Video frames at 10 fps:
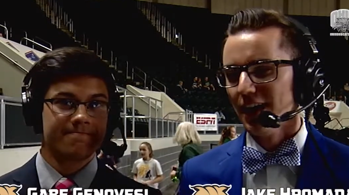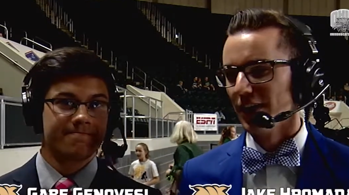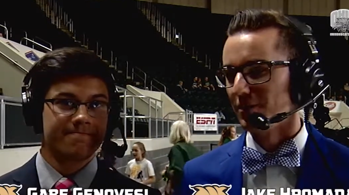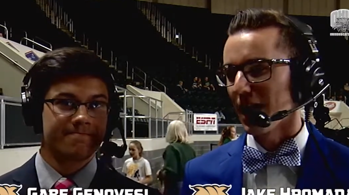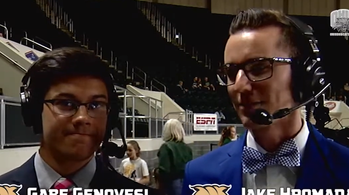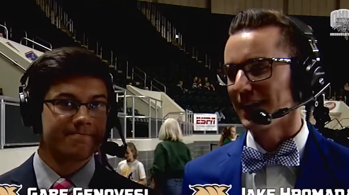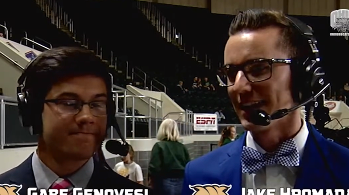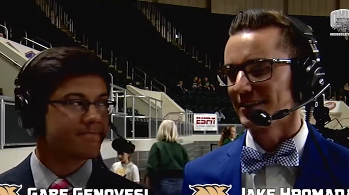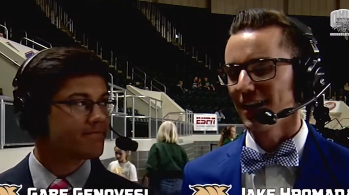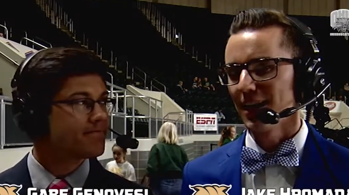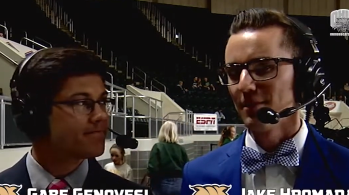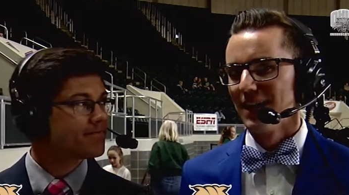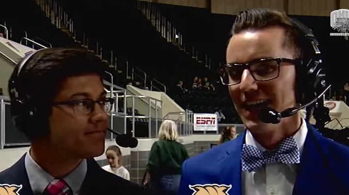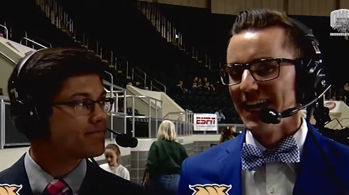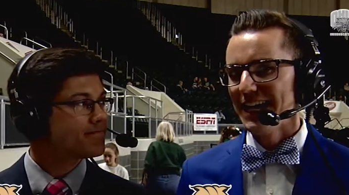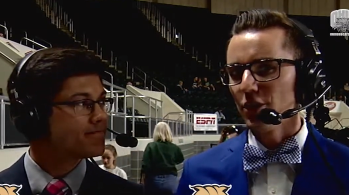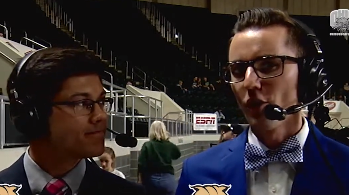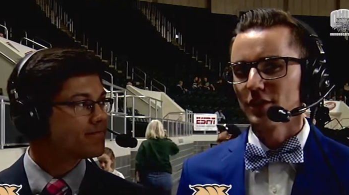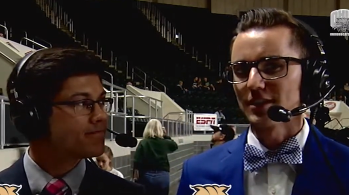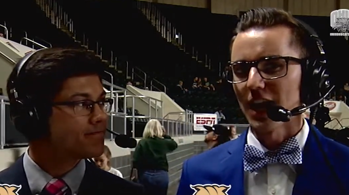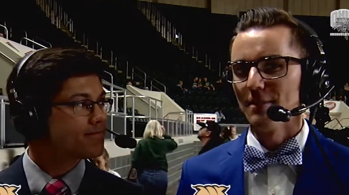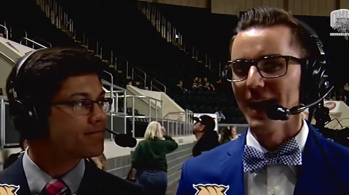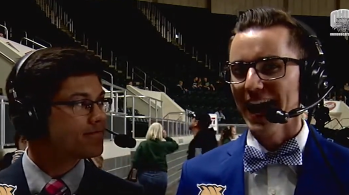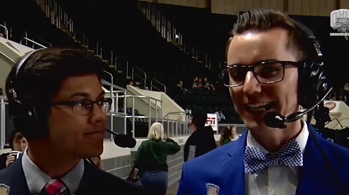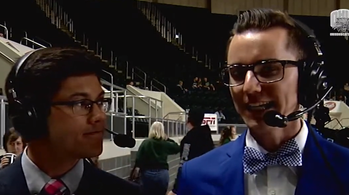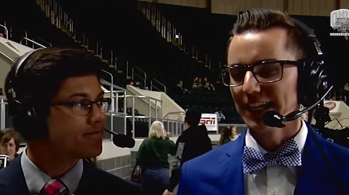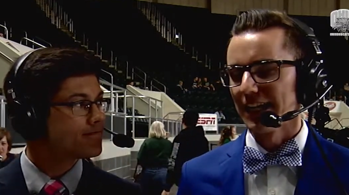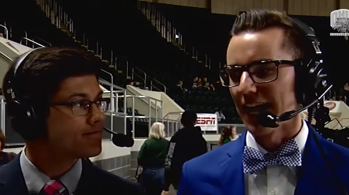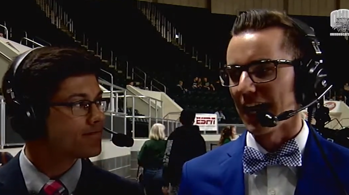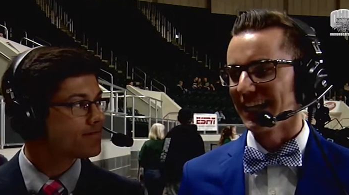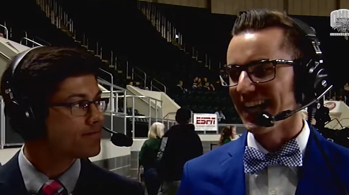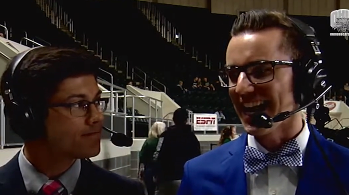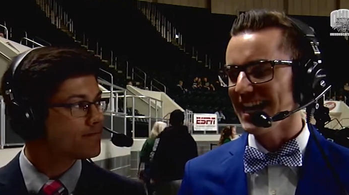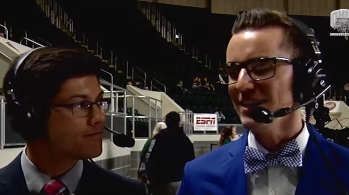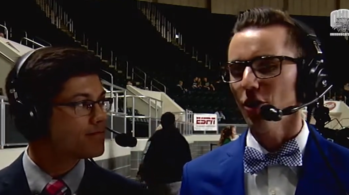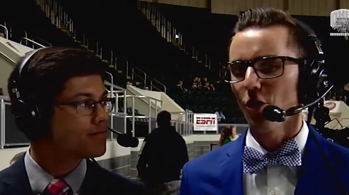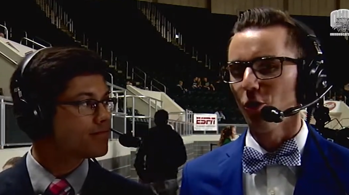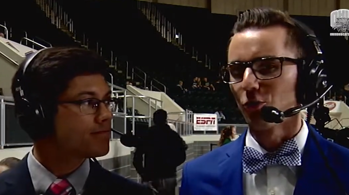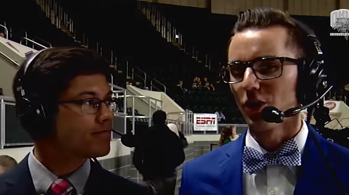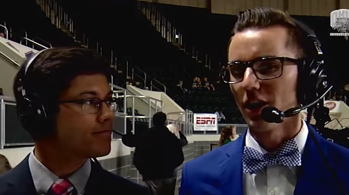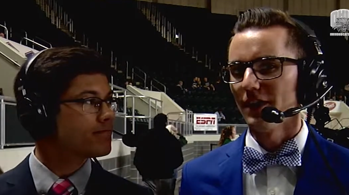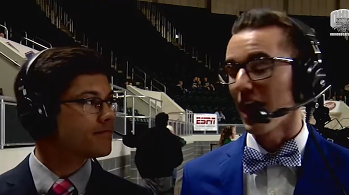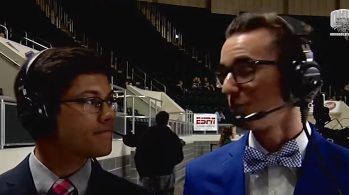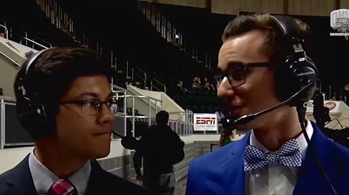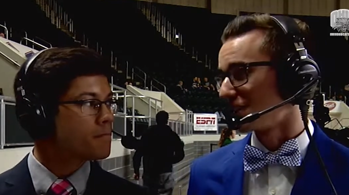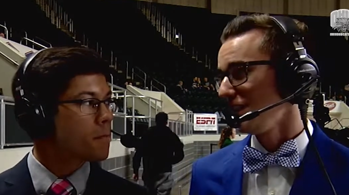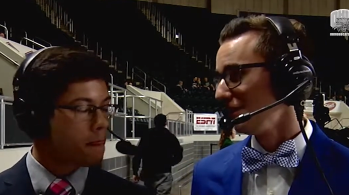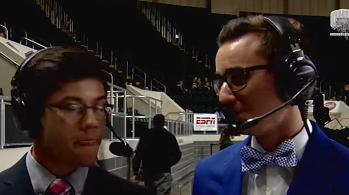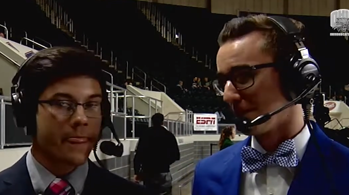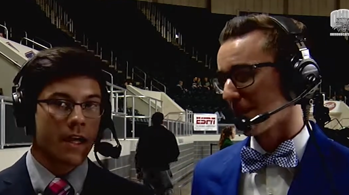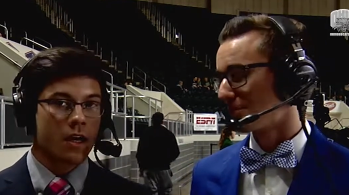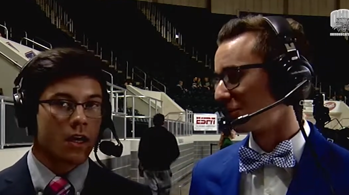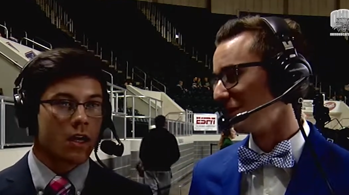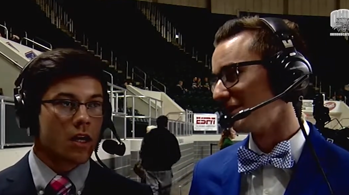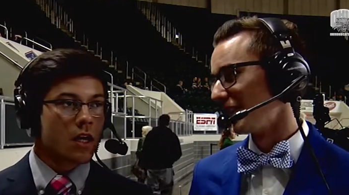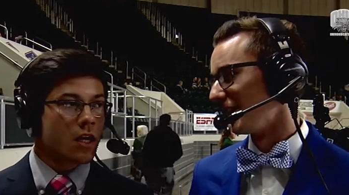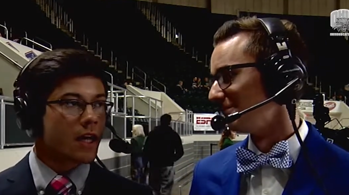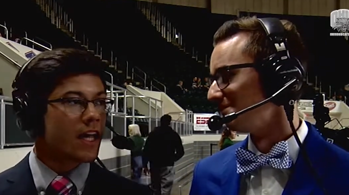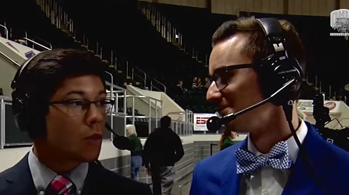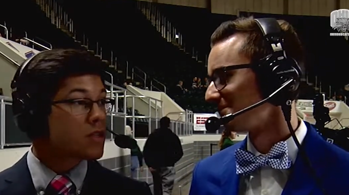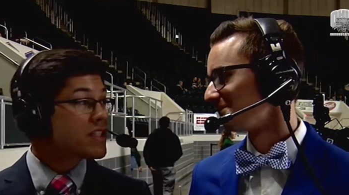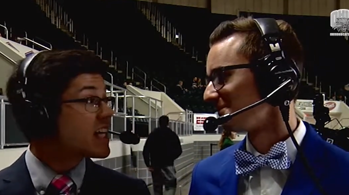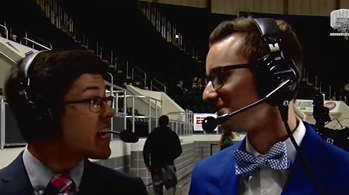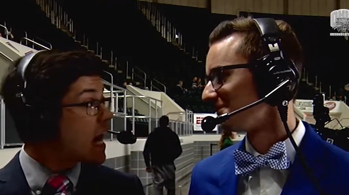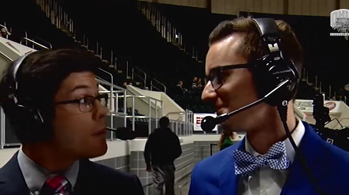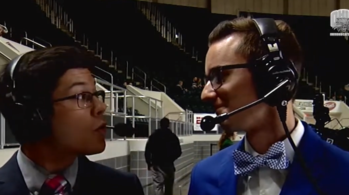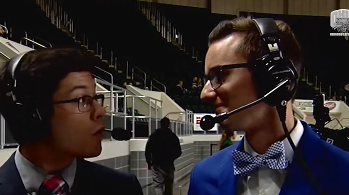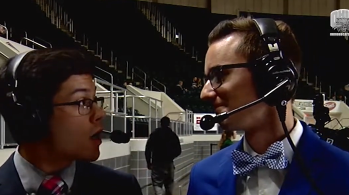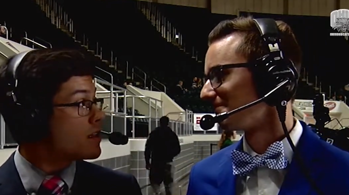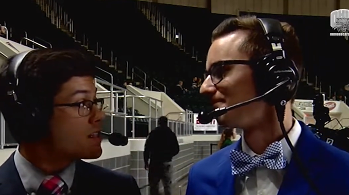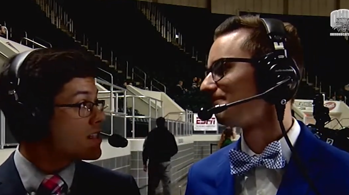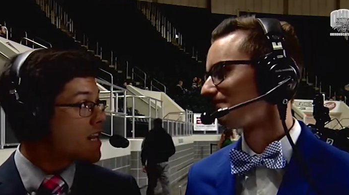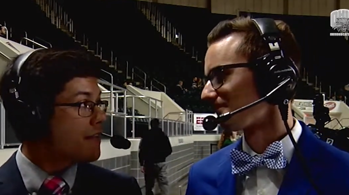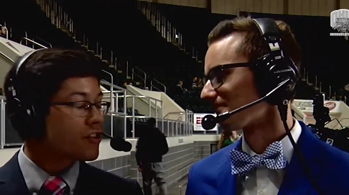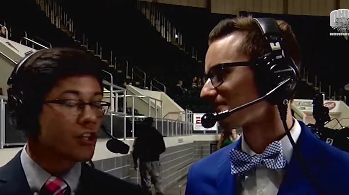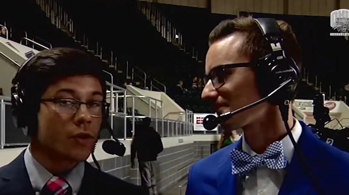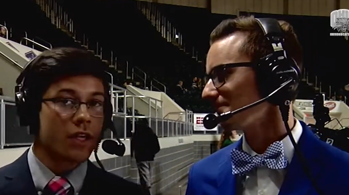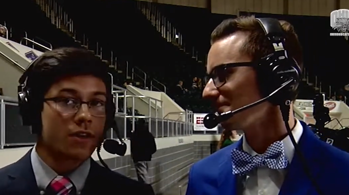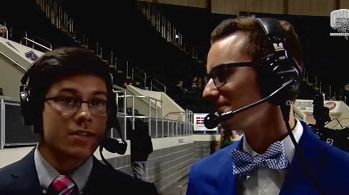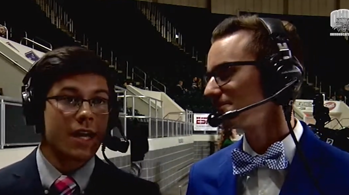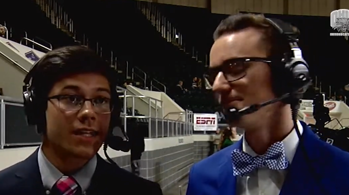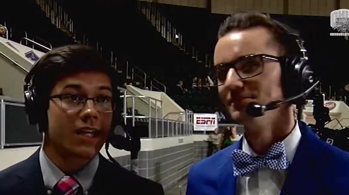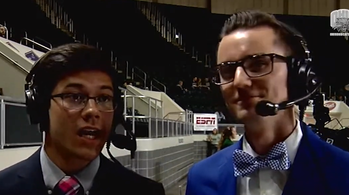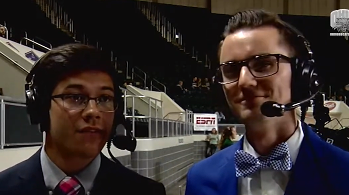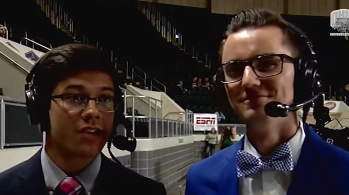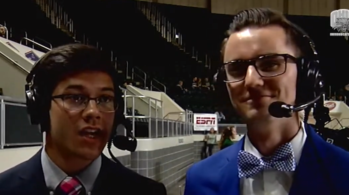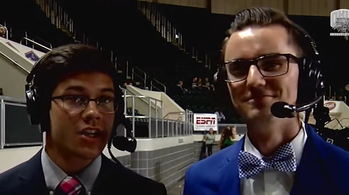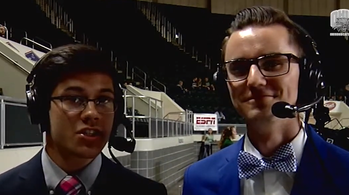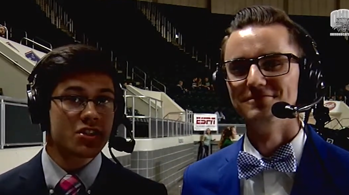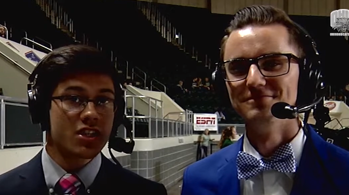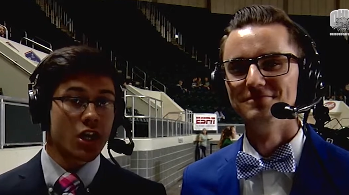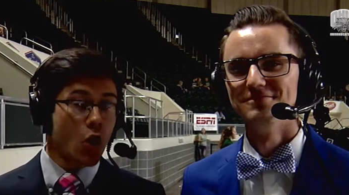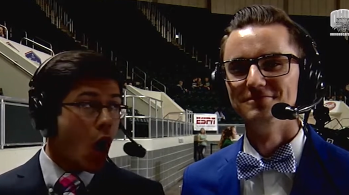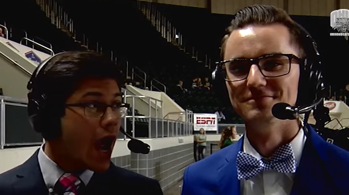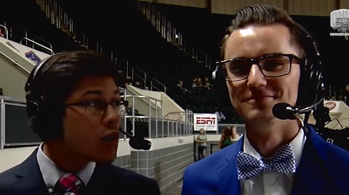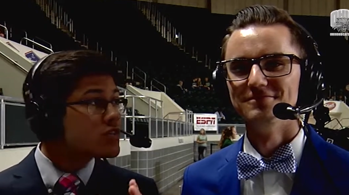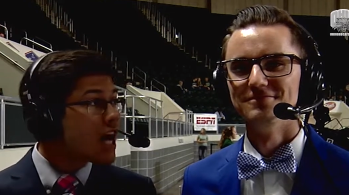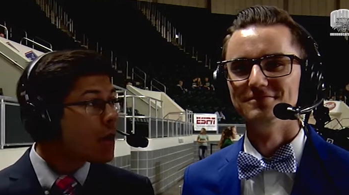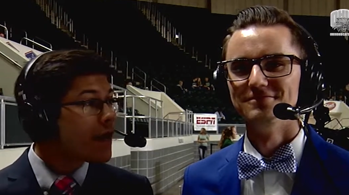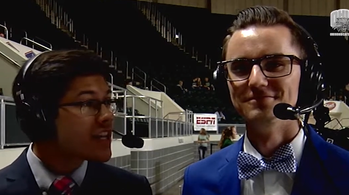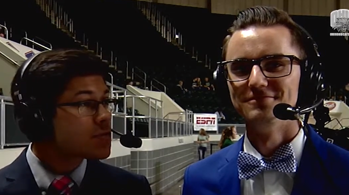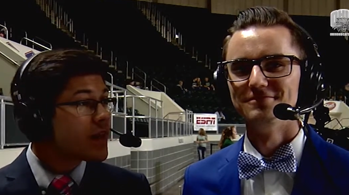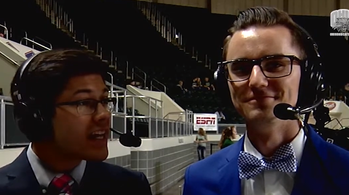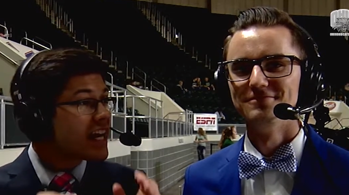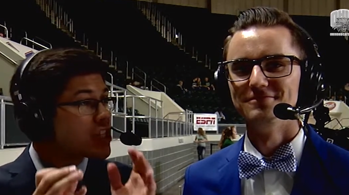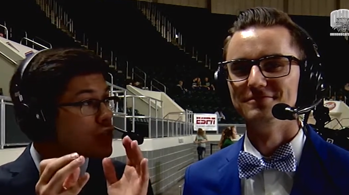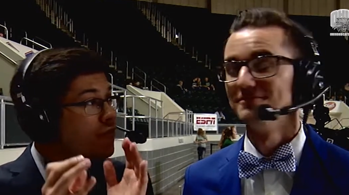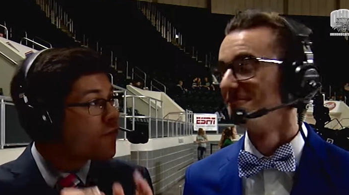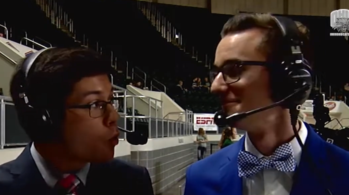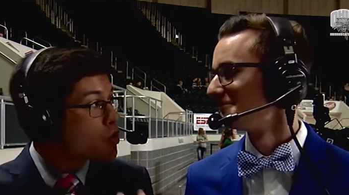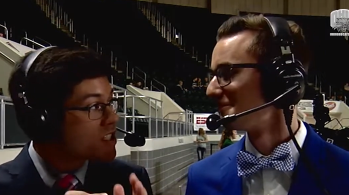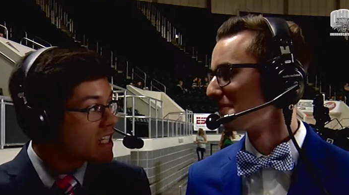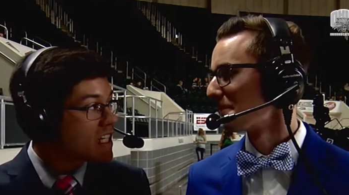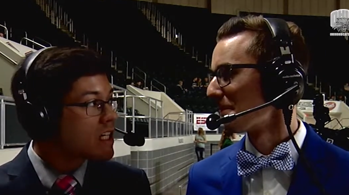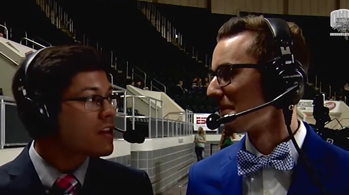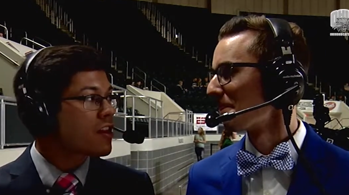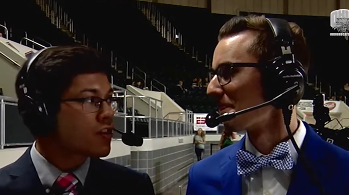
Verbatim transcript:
Speaker 1: and the Bobcats, gave in overtime, ended it on an 8-0 run. That was key to pick up this win today.
Speaker 2: And it was a game of runs this afternoon here inside the Convocation Center. Ohio down by as many as 14 in the